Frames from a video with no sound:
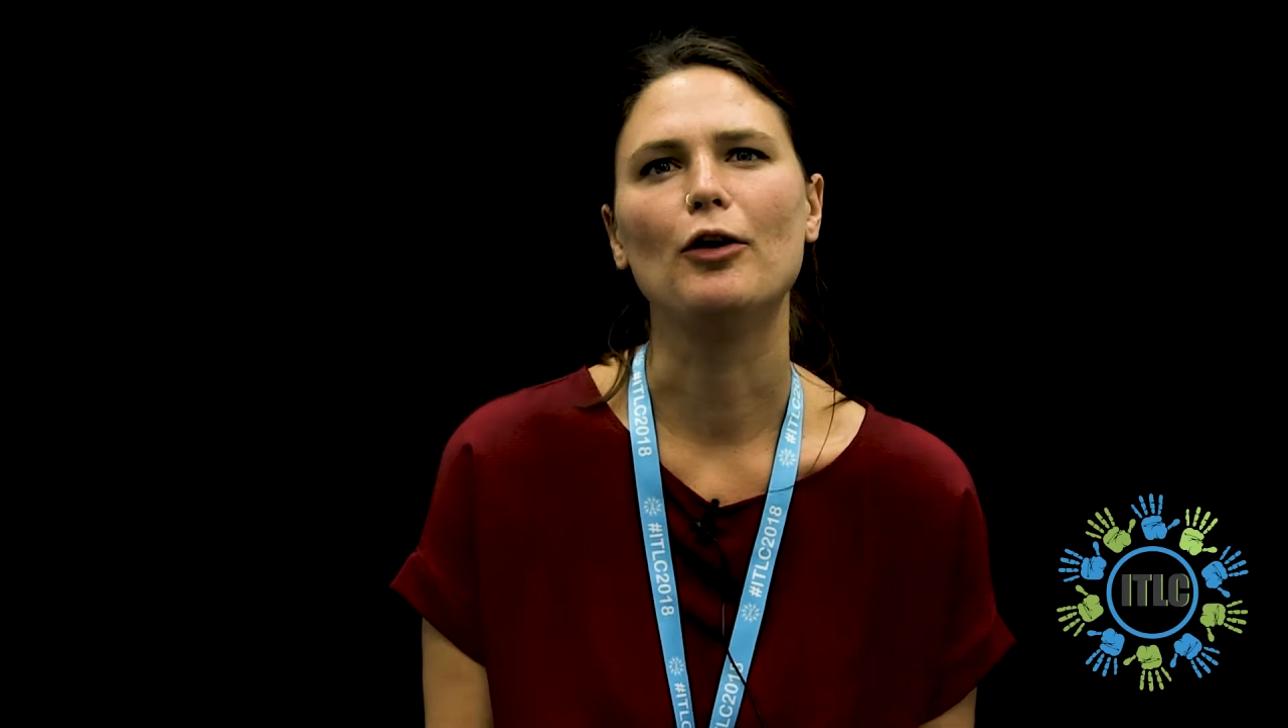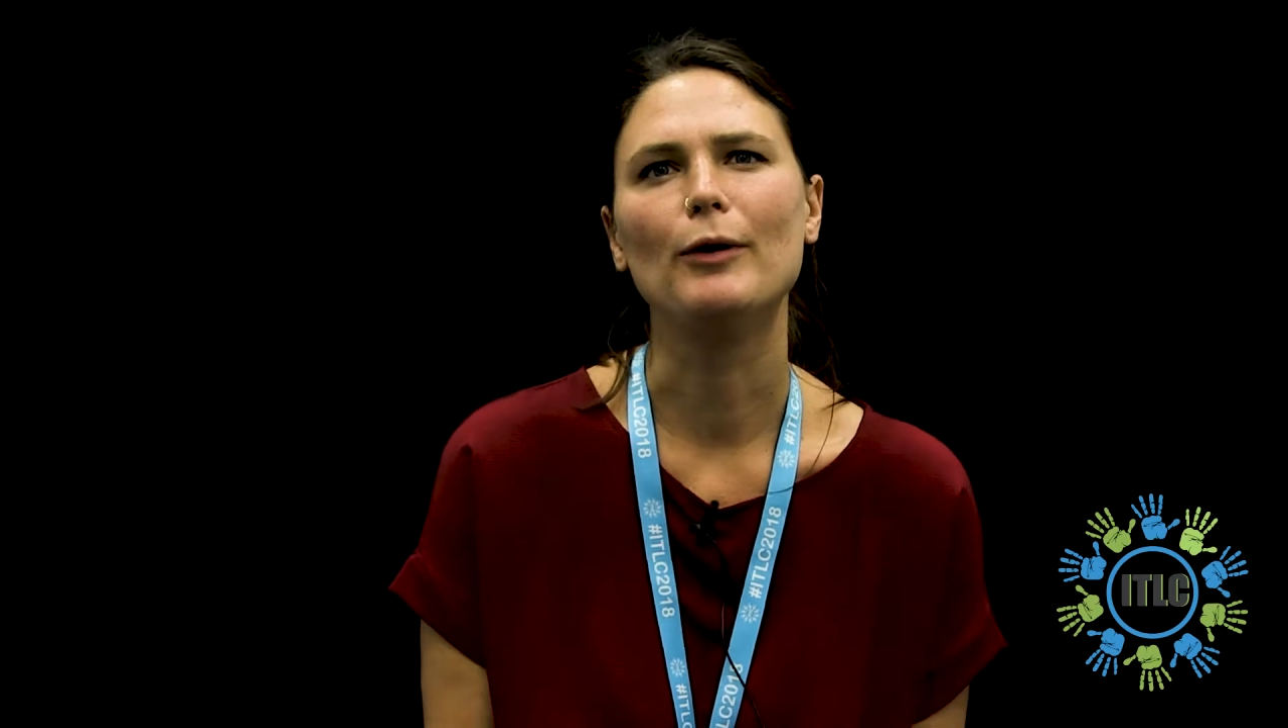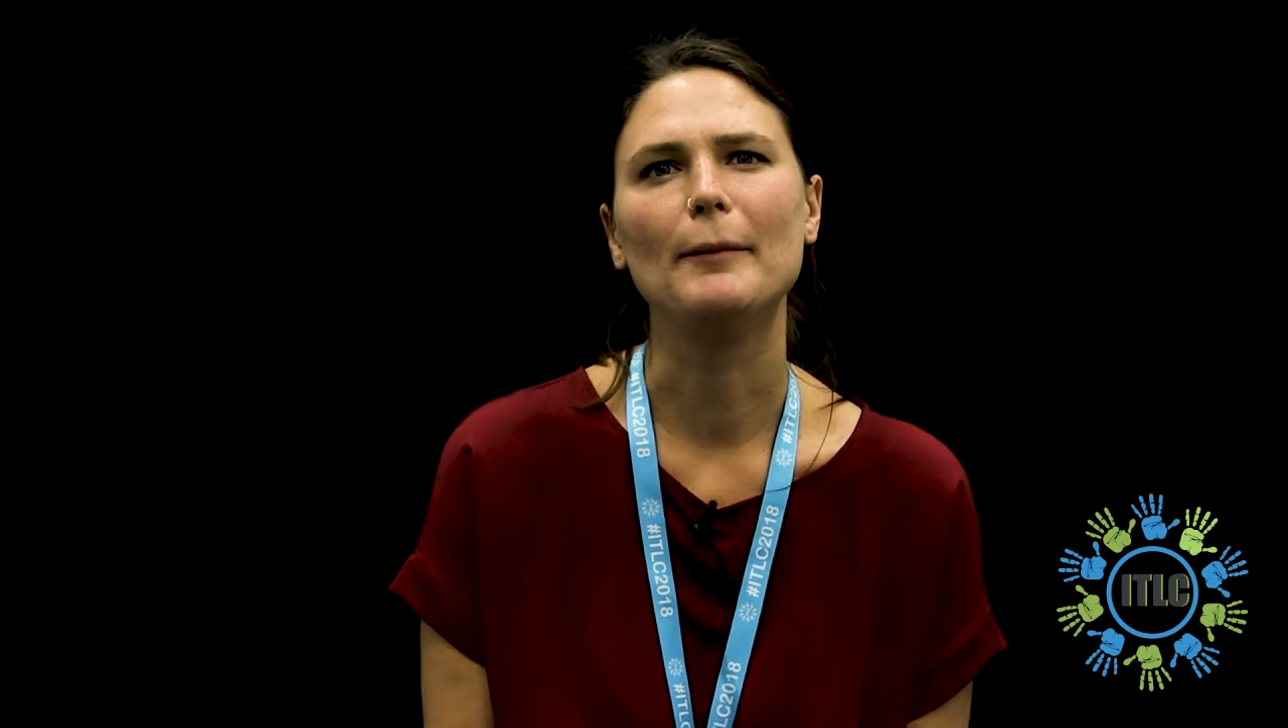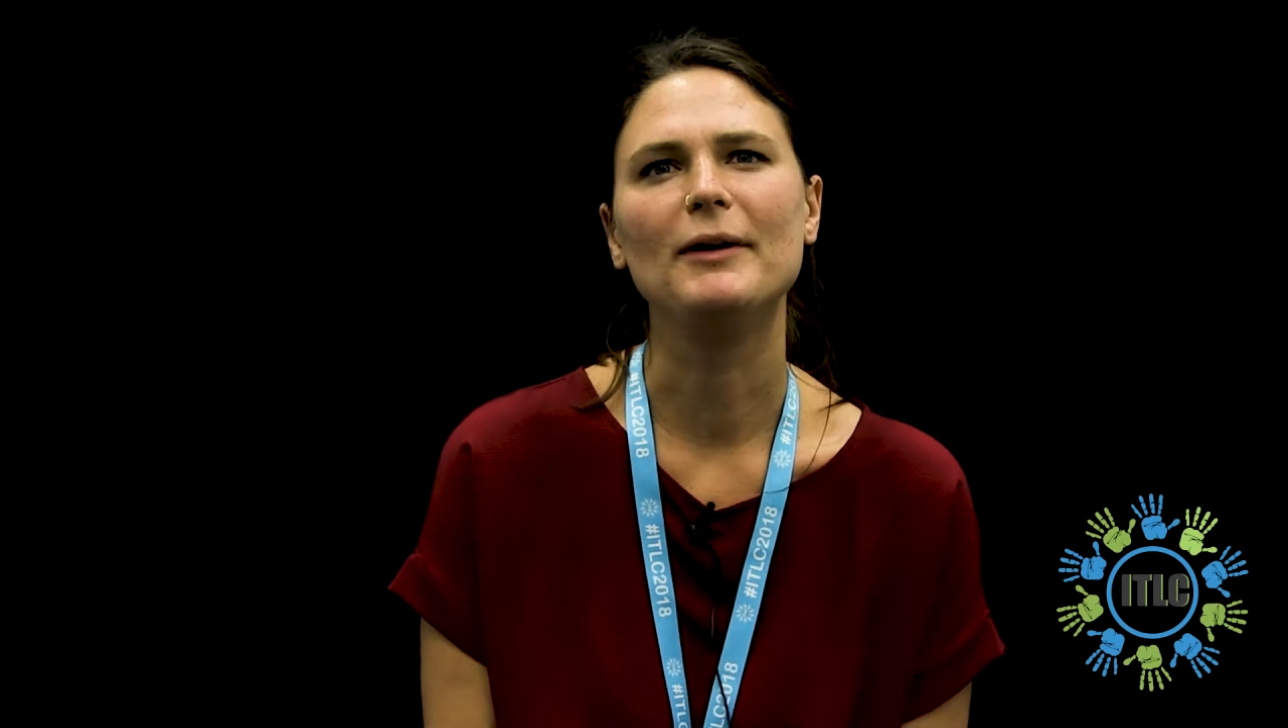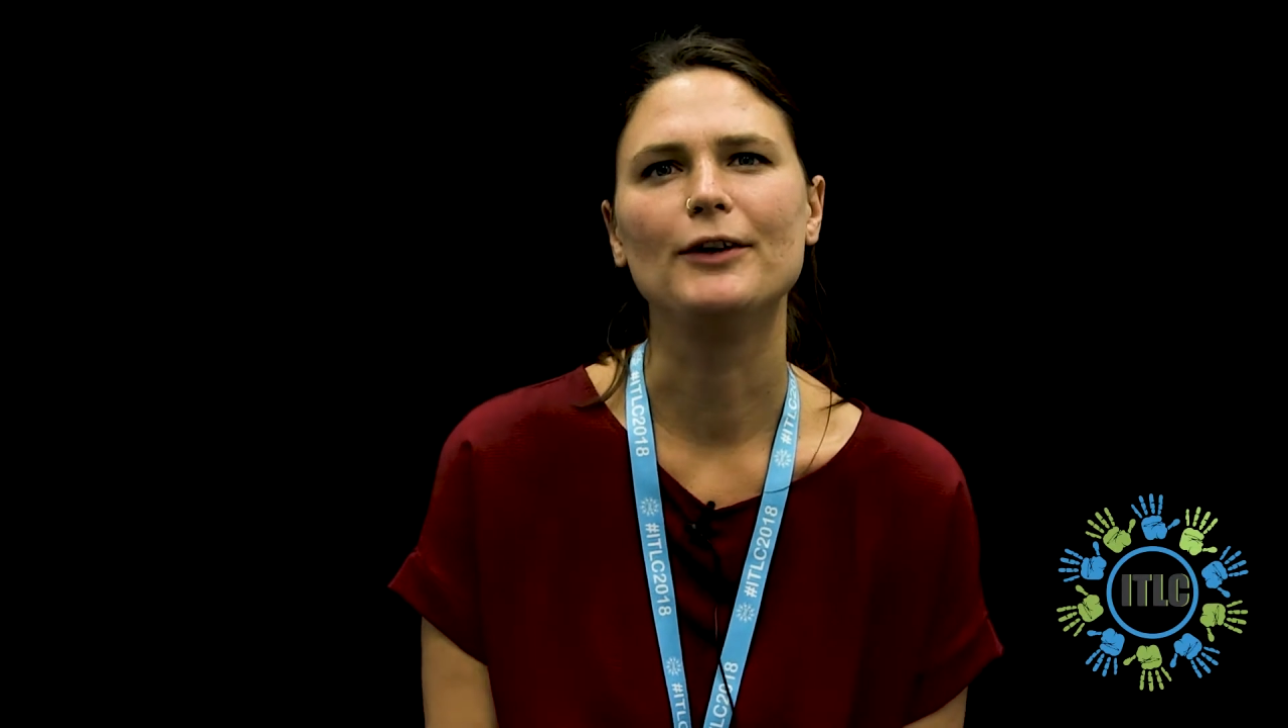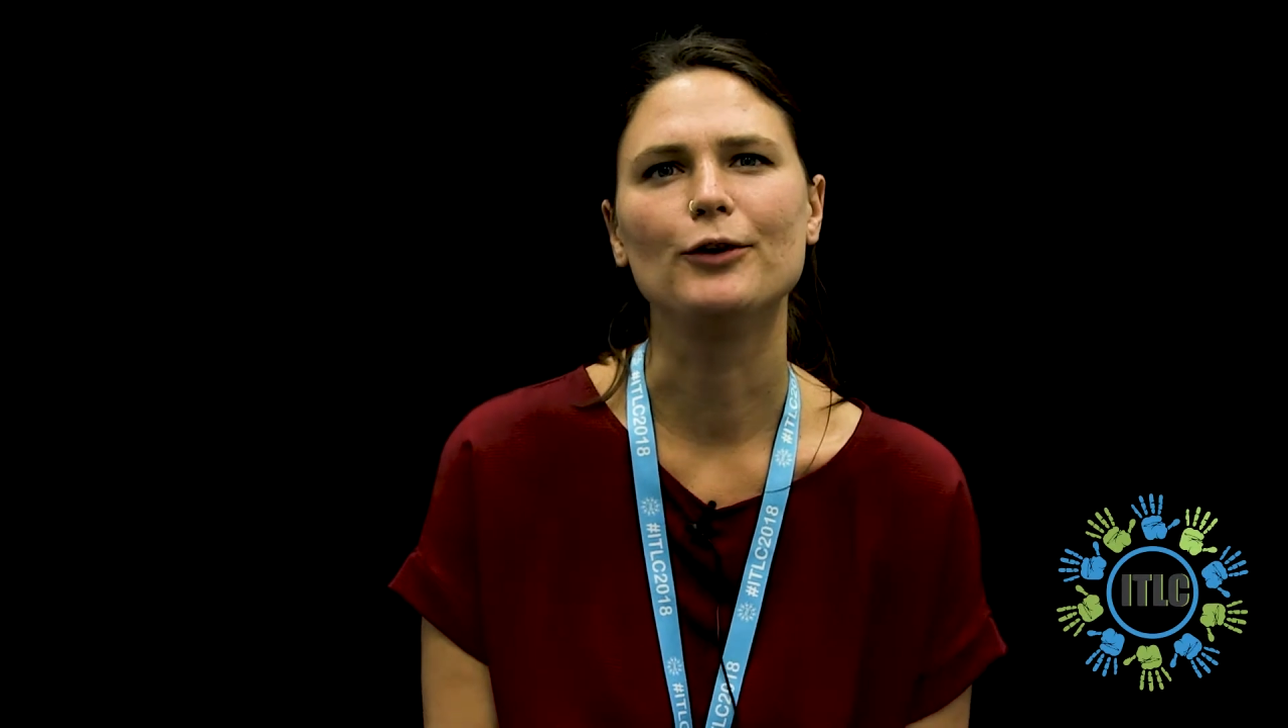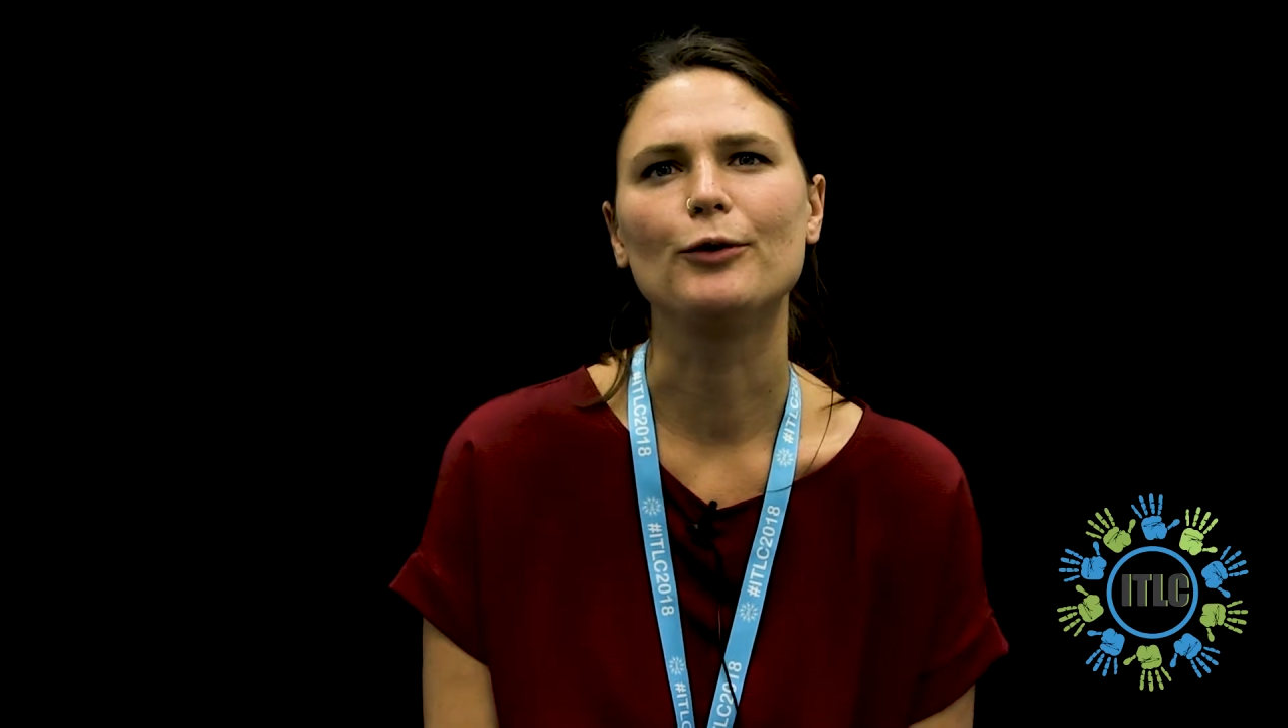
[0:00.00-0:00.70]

Rebelliou